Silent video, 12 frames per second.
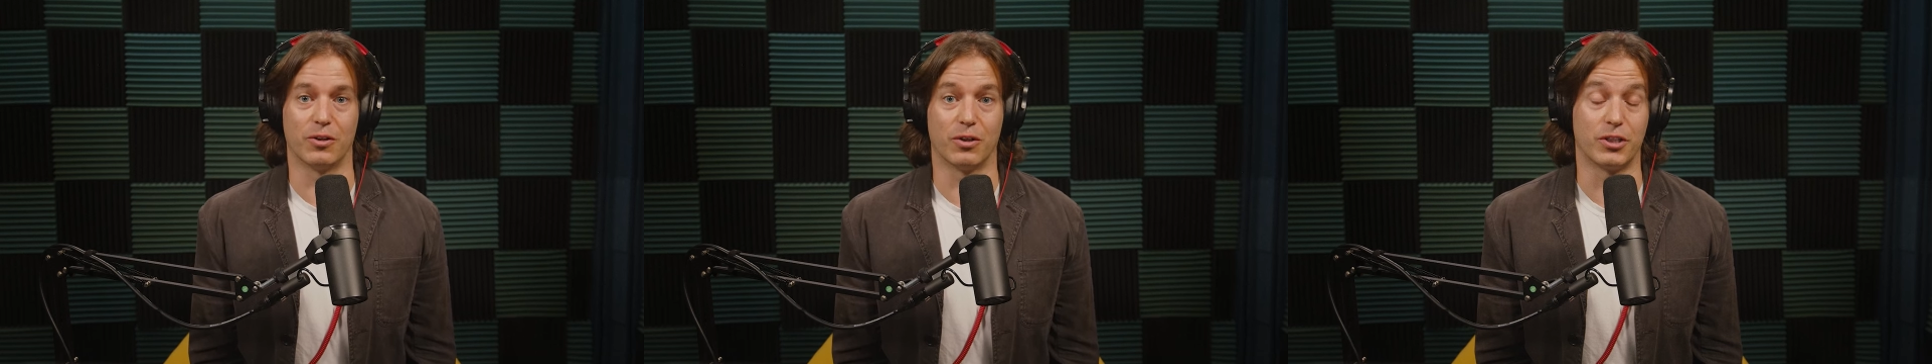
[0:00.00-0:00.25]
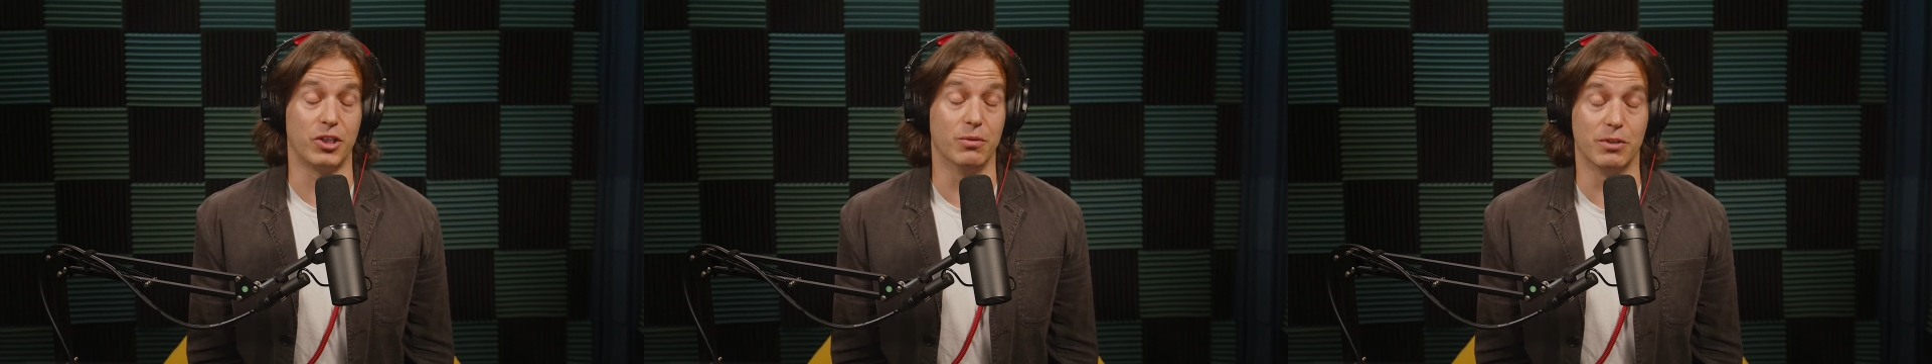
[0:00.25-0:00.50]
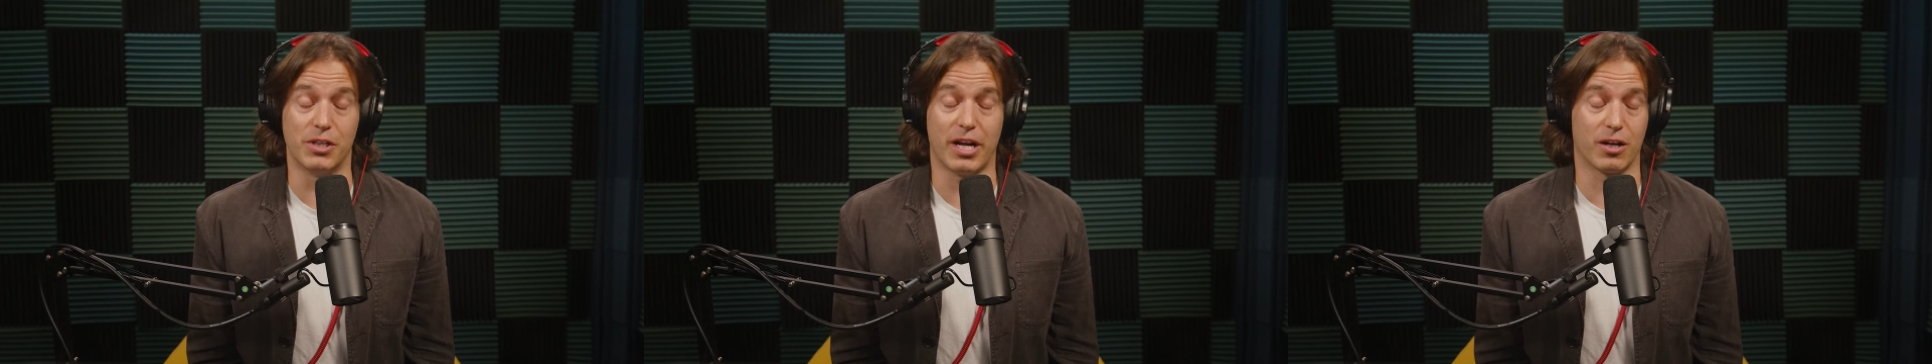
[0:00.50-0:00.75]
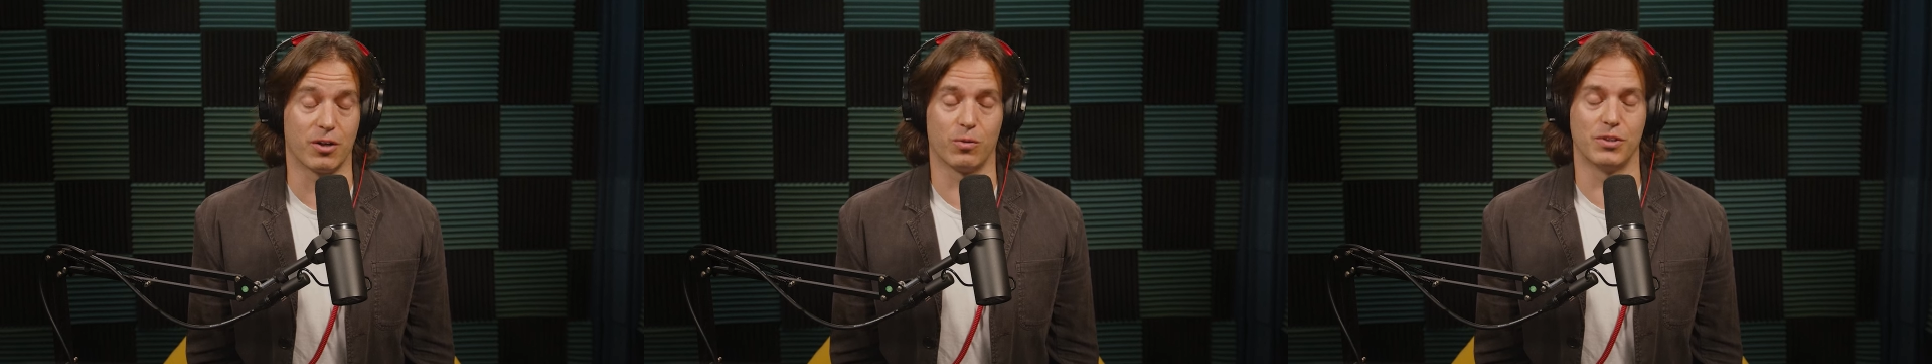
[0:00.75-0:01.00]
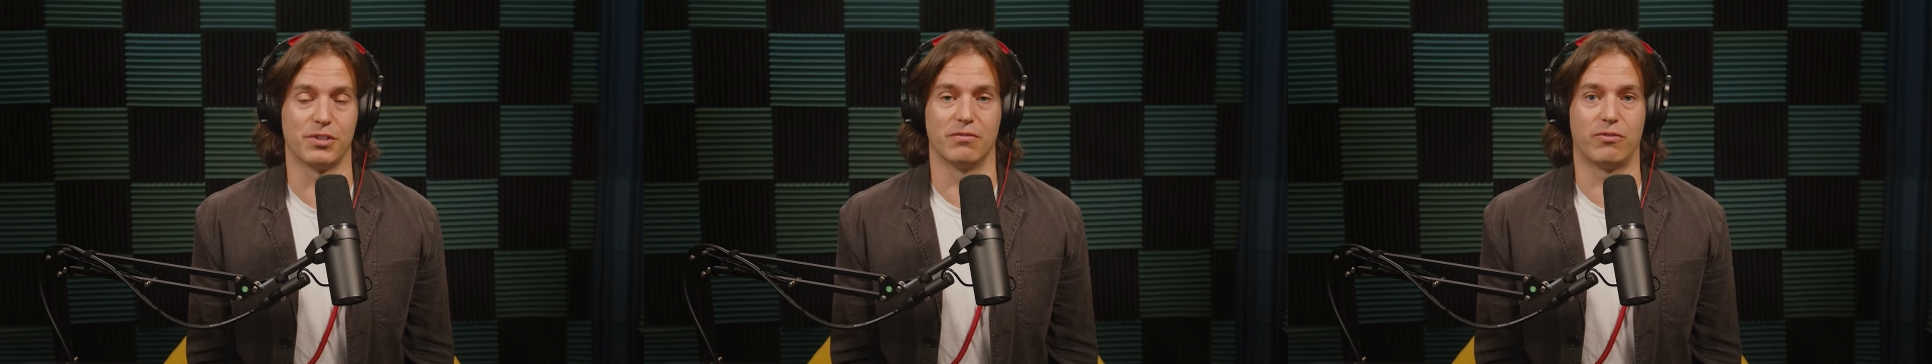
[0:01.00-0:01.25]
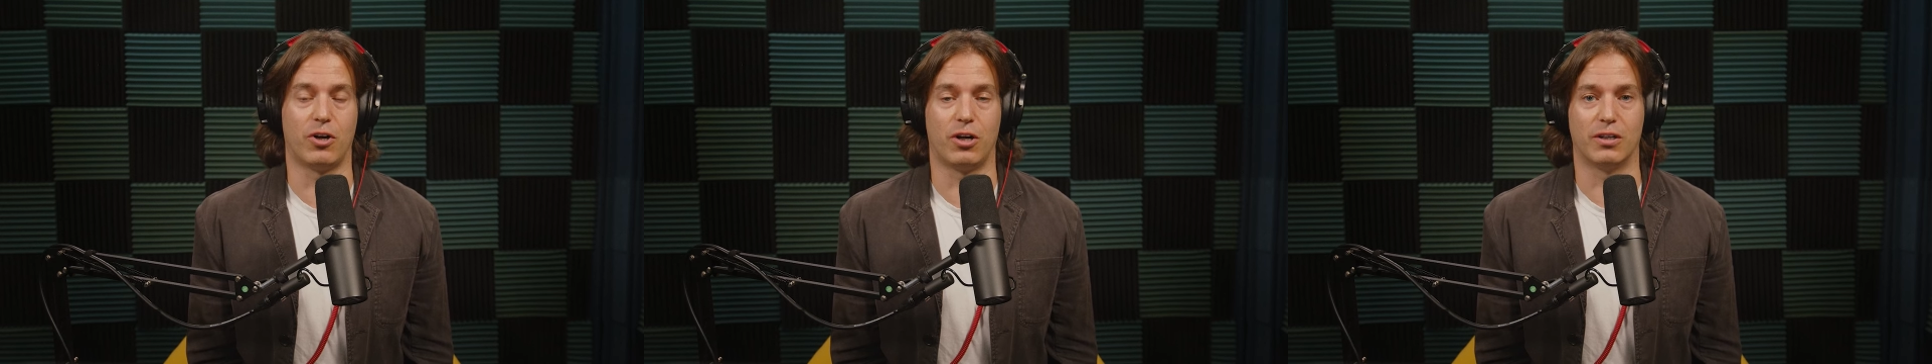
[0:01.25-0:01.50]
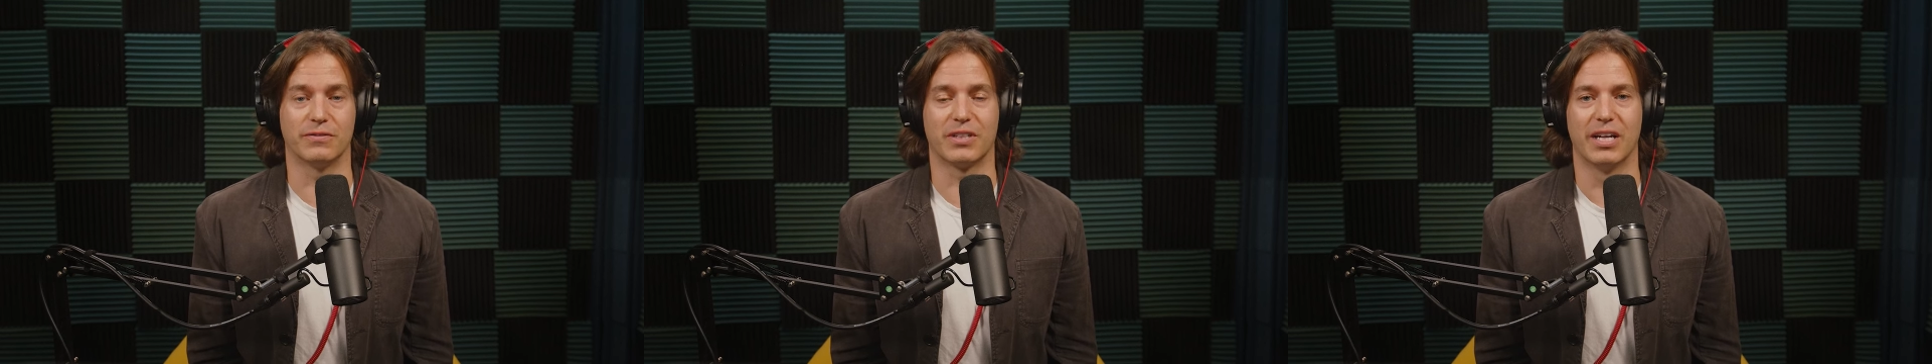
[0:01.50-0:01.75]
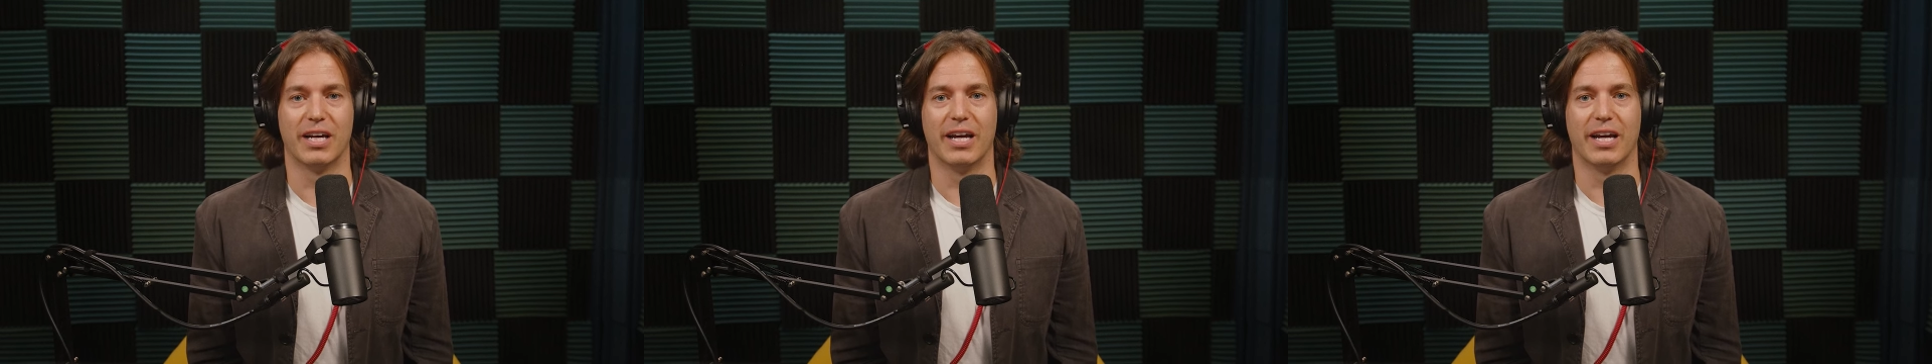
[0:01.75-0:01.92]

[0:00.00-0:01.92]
or human error was involved.